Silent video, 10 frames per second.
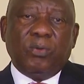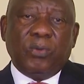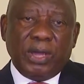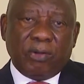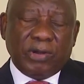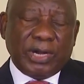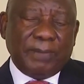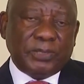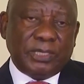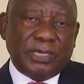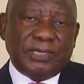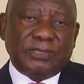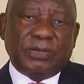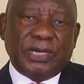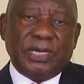Where corruption
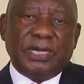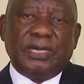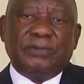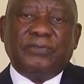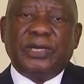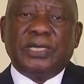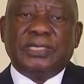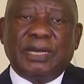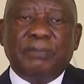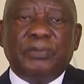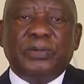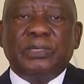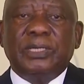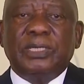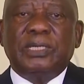has occurred, for
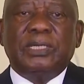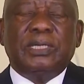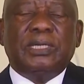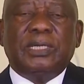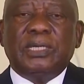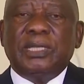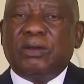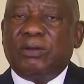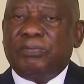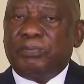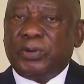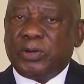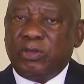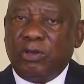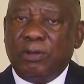example, in the
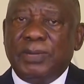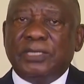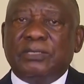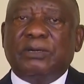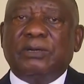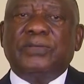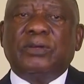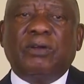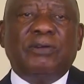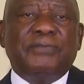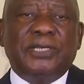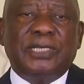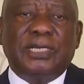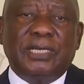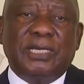procurement of the
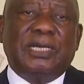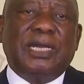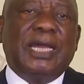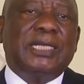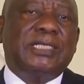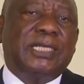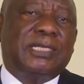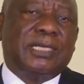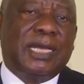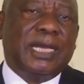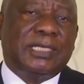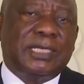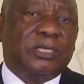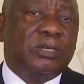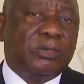COVID 19
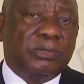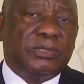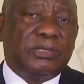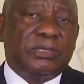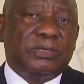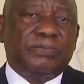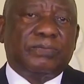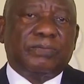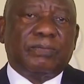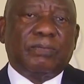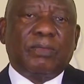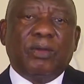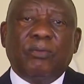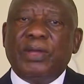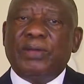related goods,
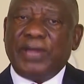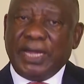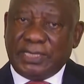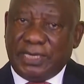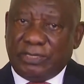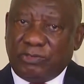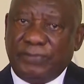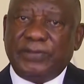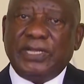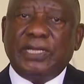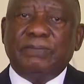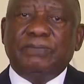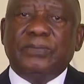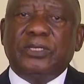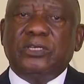we have acted swiftly
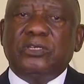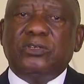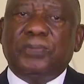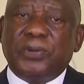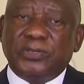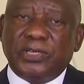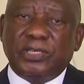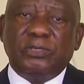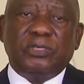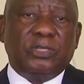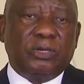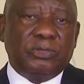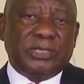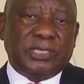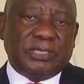to prosecute
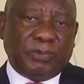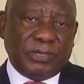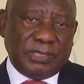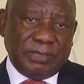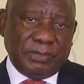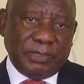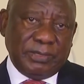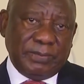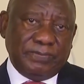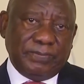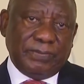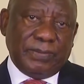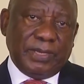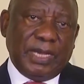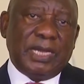those responsible
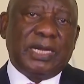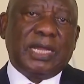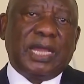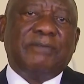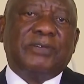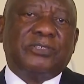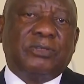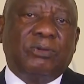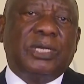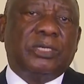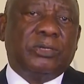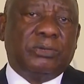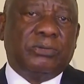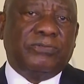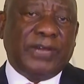and recover stolen
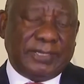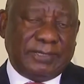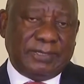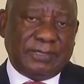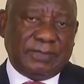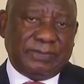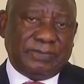funds.